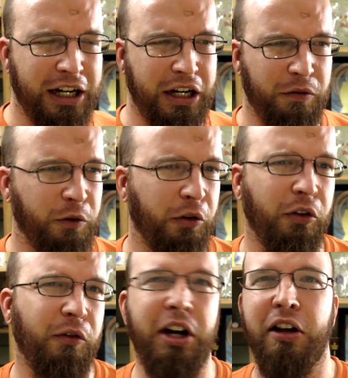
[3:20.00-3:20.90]
in
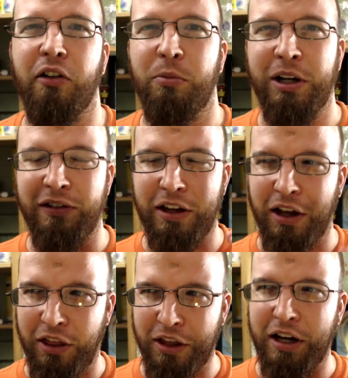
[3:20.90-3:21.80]
further videos because I
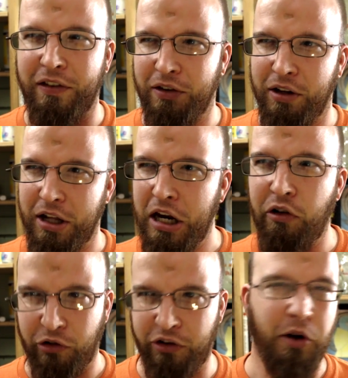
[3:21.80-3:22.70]
think it's an
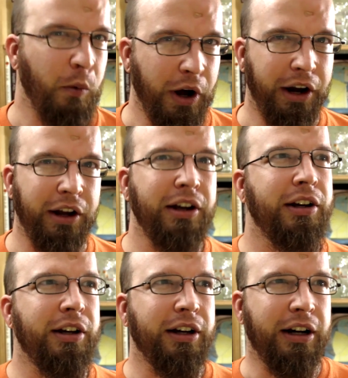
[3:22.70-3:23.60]
interesting one
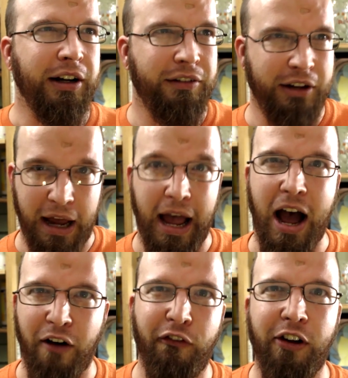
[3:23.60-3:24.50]
to
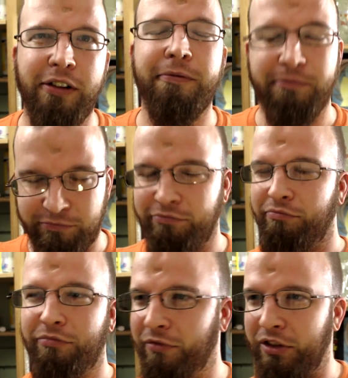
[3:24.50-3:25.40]
have.
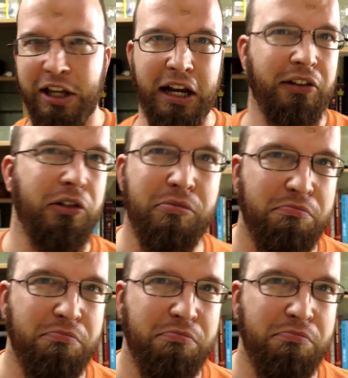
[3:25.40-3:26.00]
Thanks.